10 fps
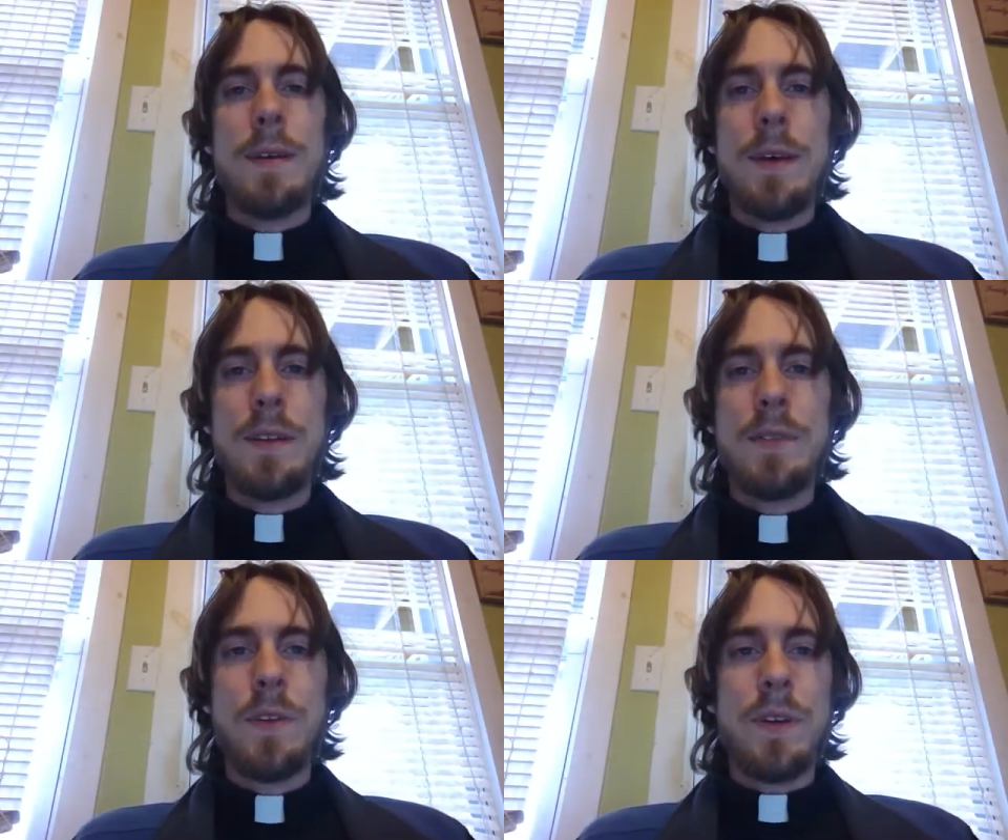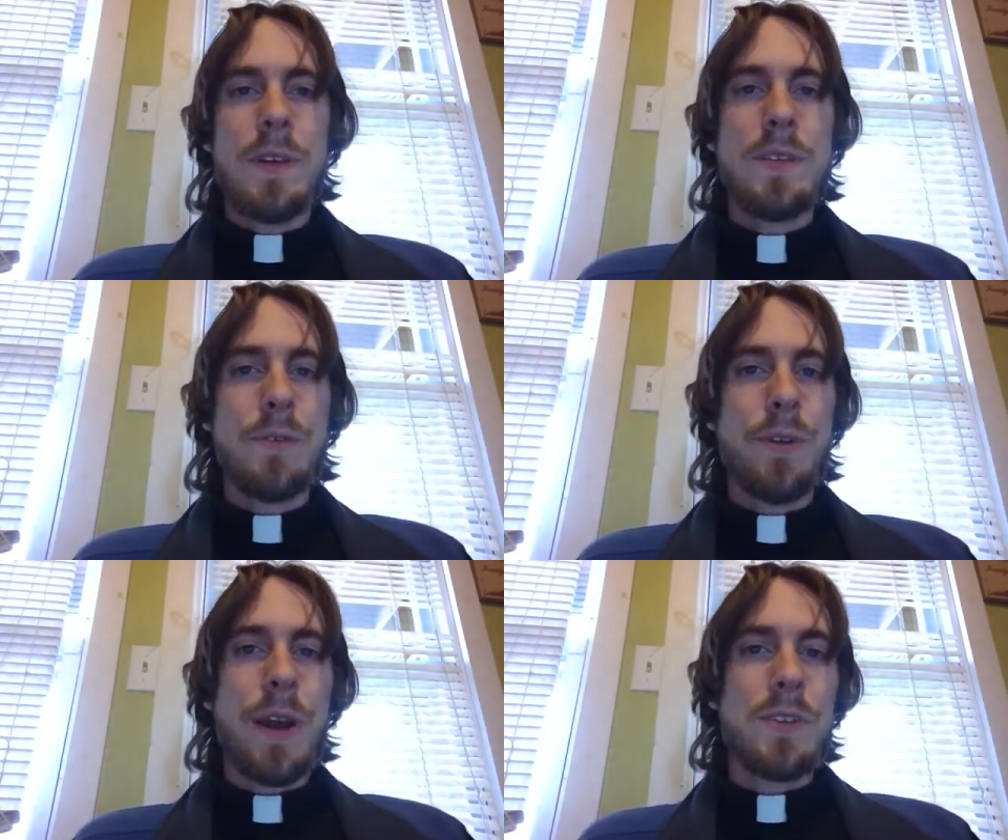It's a very easy
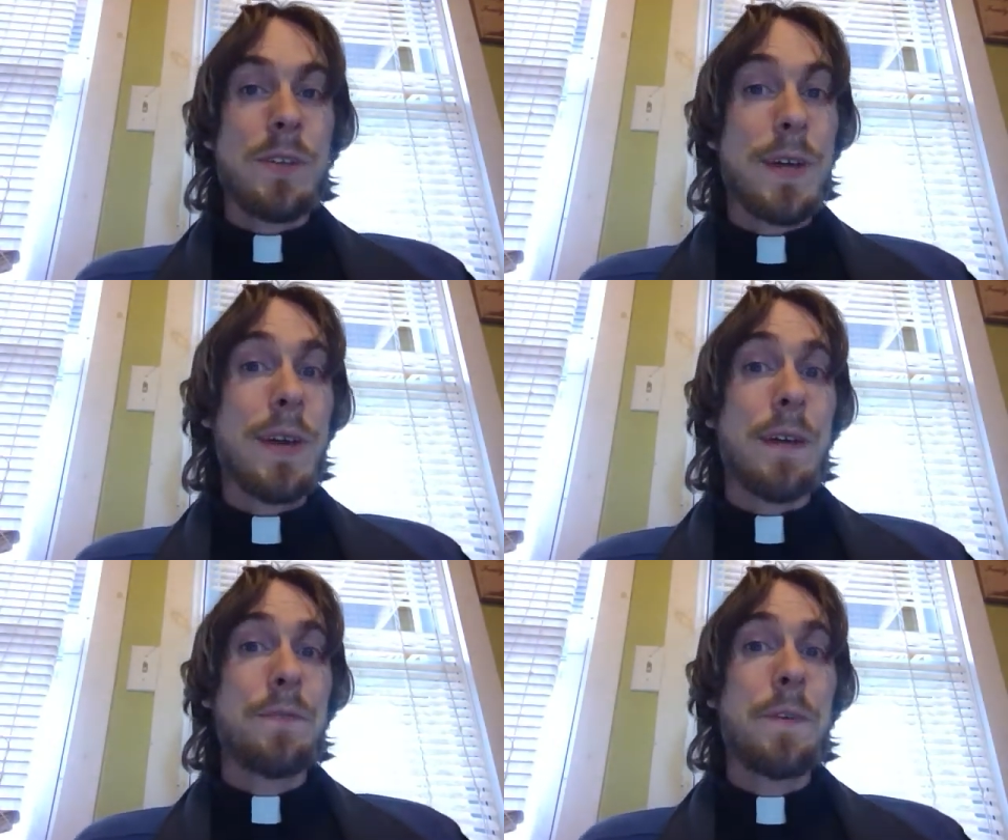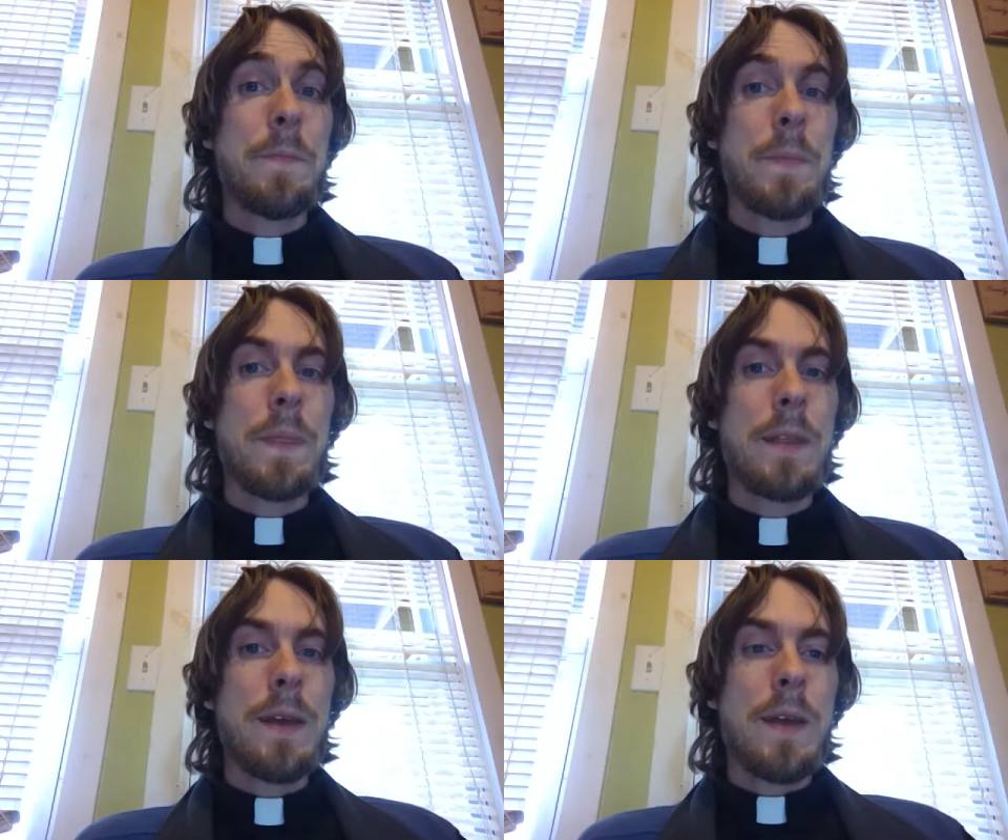reaction to have.
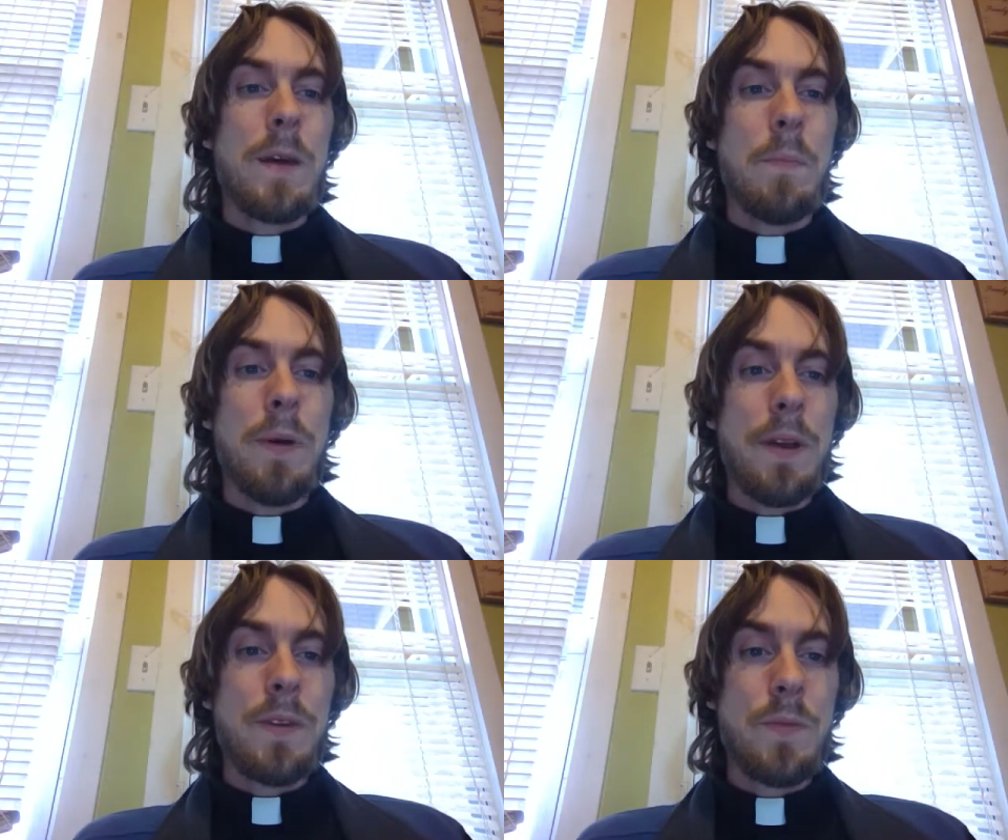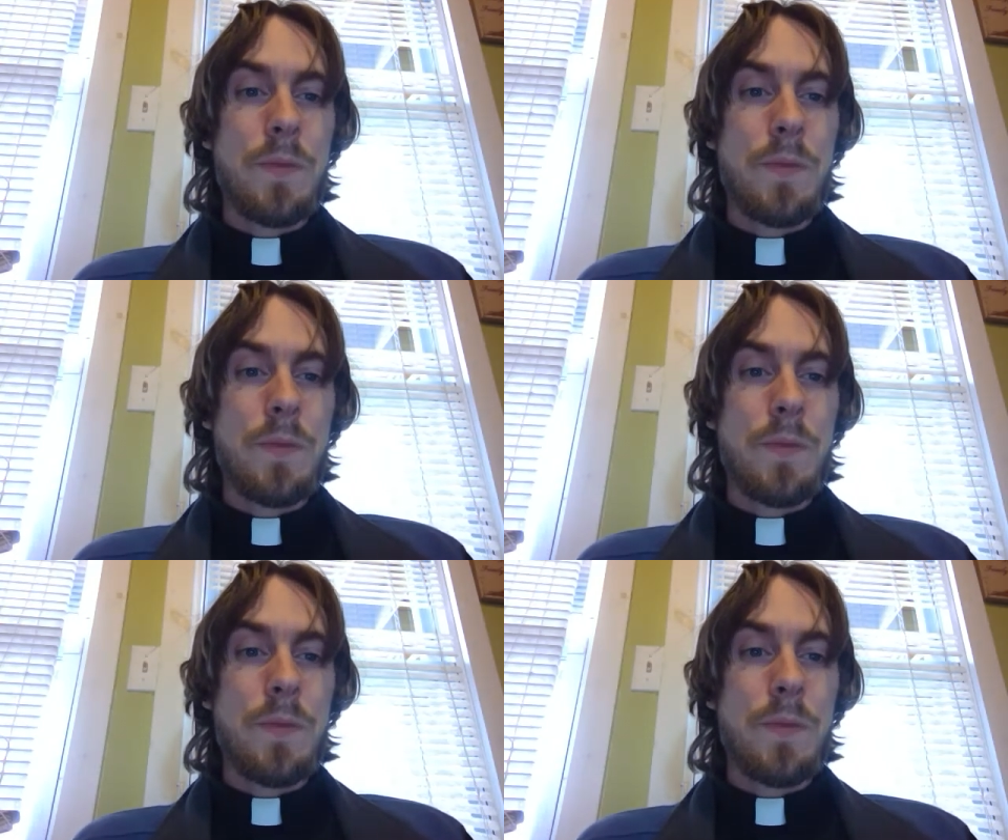But